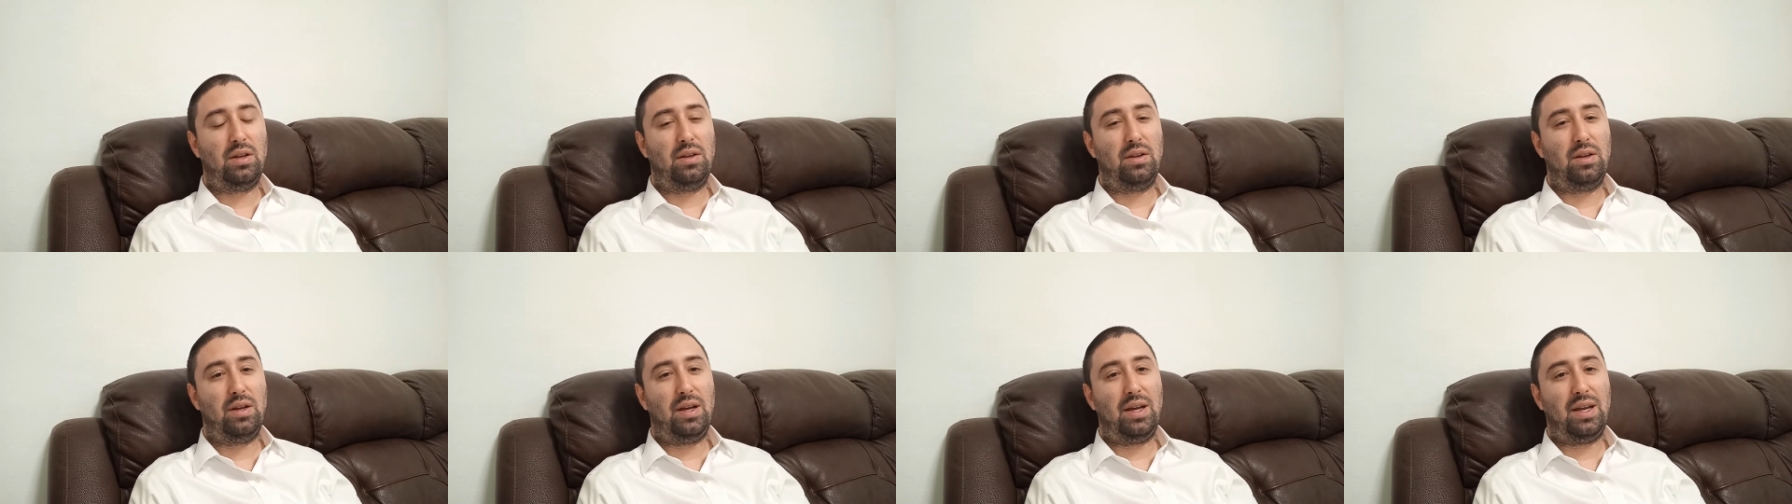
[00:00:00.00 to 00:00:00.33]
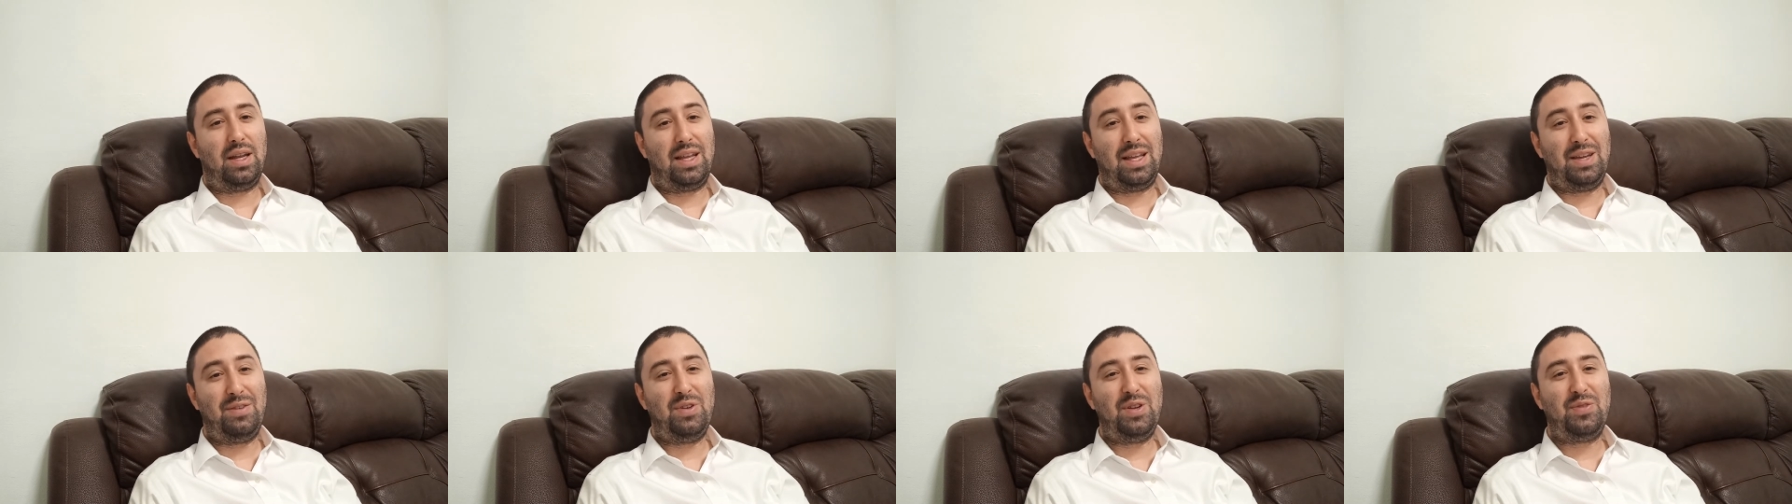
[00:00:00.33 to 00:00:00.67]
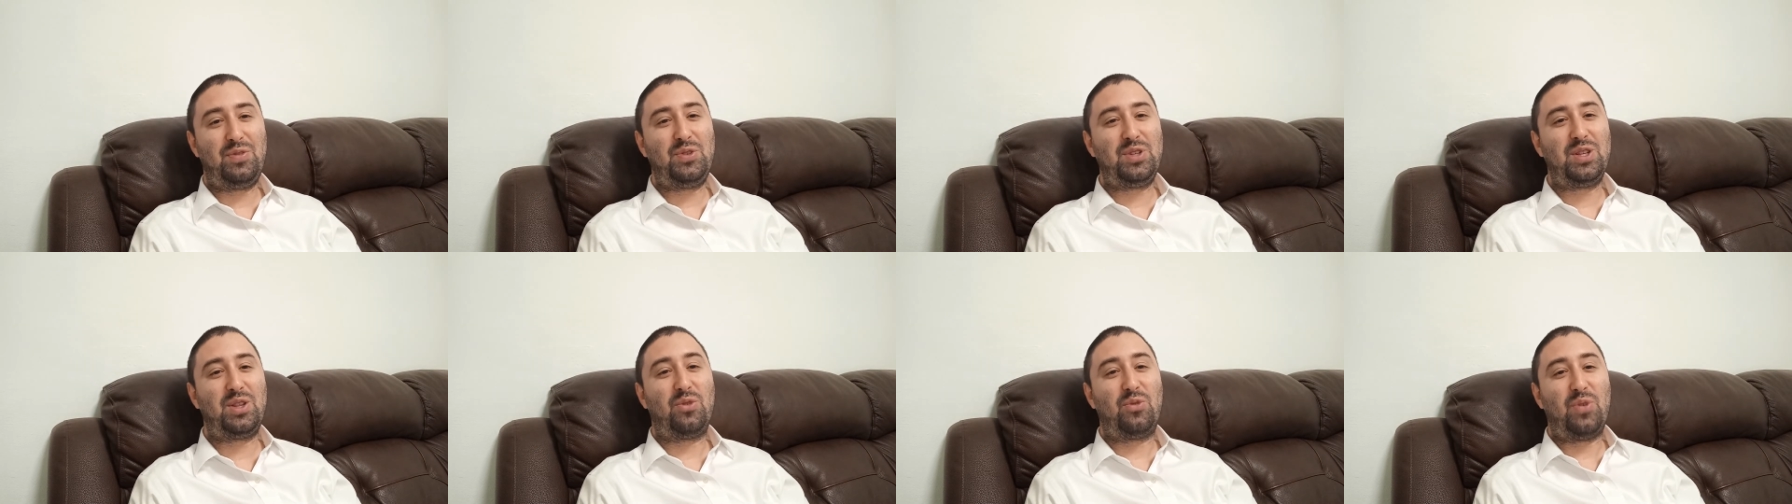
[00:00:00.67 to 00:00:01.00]
Right? Even if
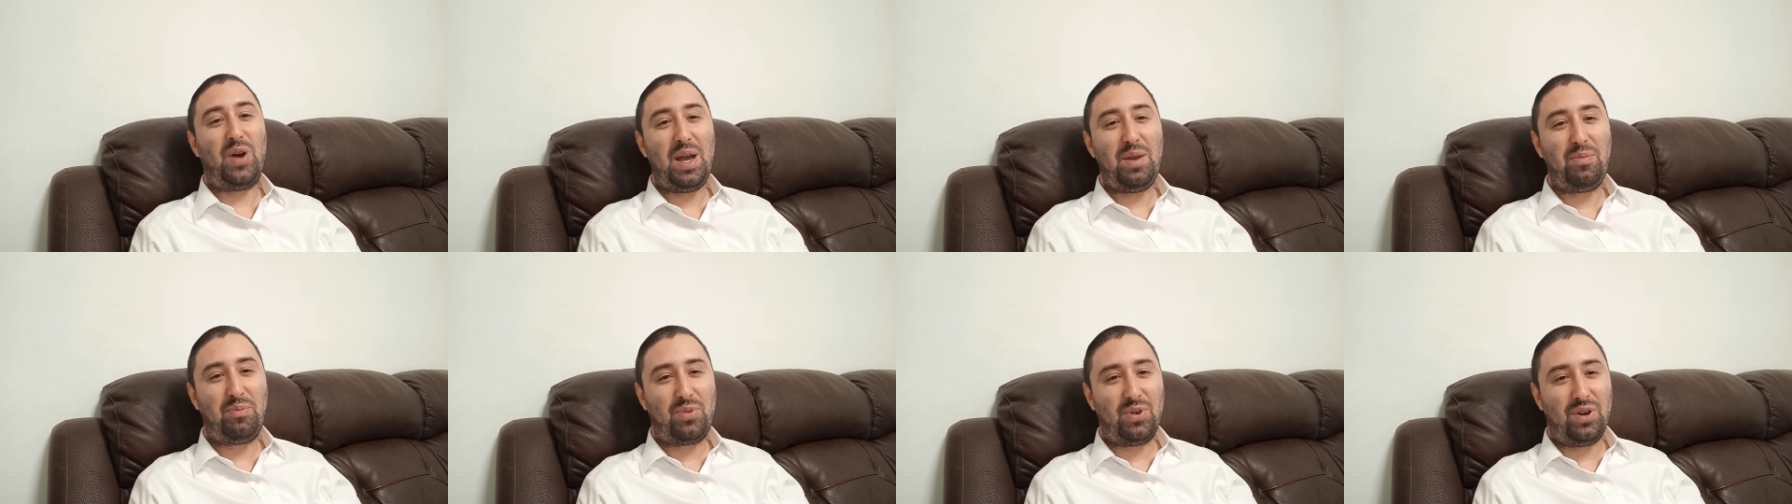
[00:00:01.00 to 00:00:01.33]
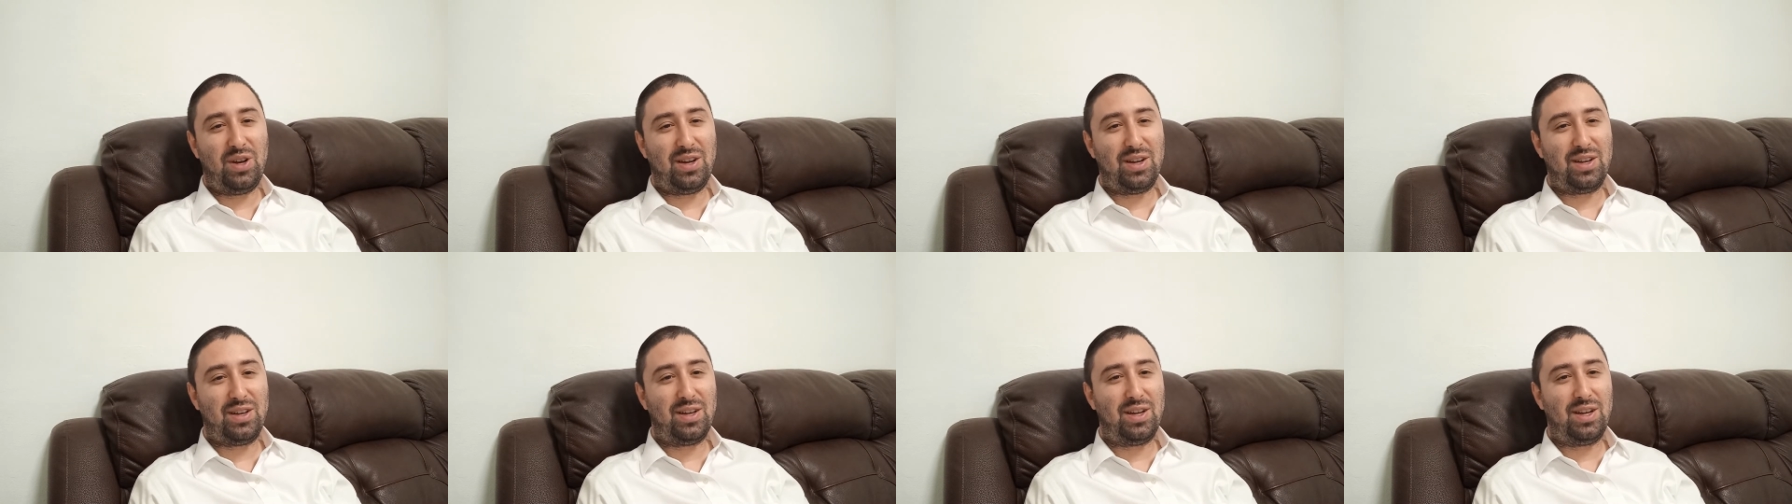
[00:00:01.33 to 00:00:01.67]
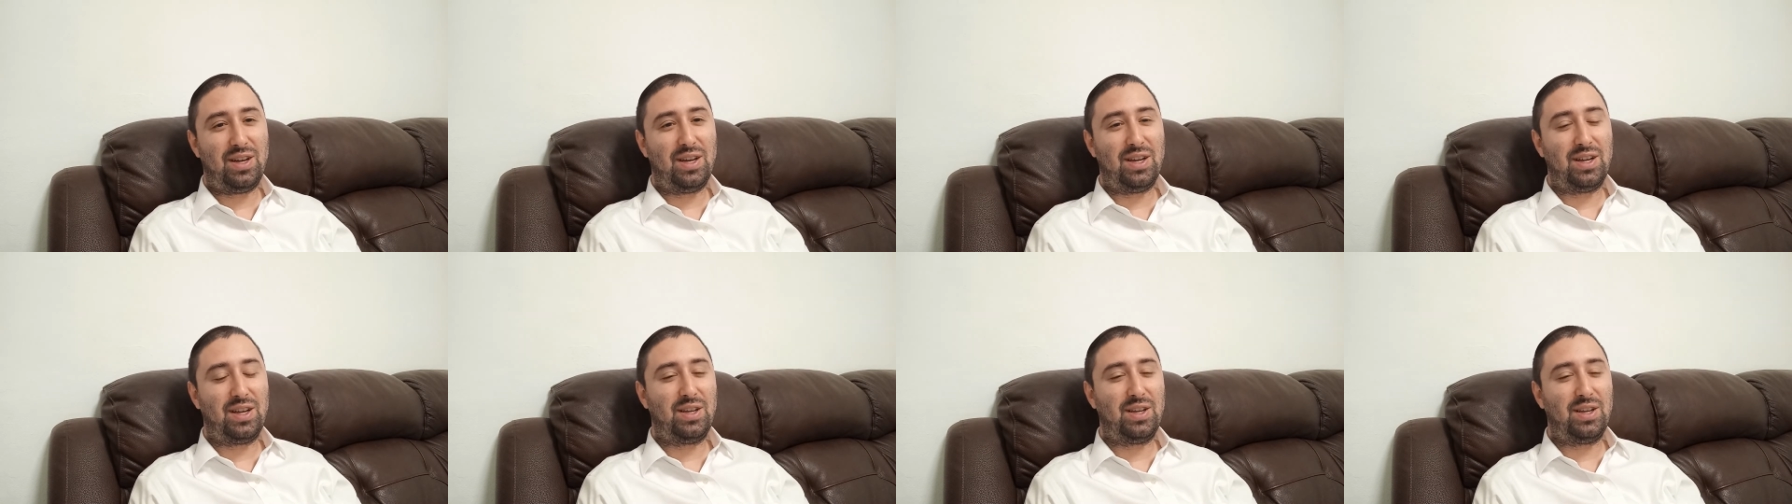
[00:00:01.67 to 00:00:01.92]
you say the right bracha,